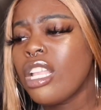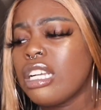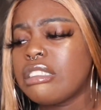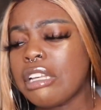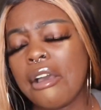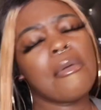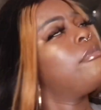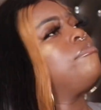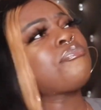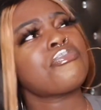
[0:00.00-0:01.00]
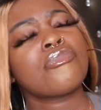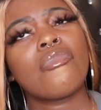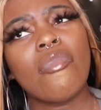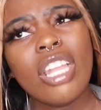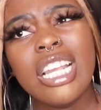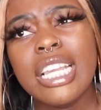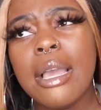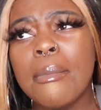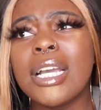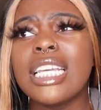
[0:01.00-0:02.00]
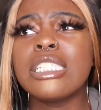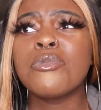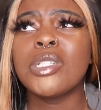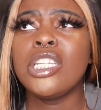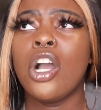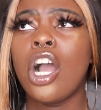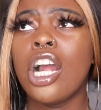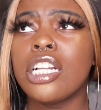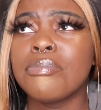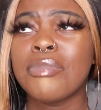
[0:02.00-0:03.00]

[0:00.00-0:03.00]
So yeah, but it's really hard.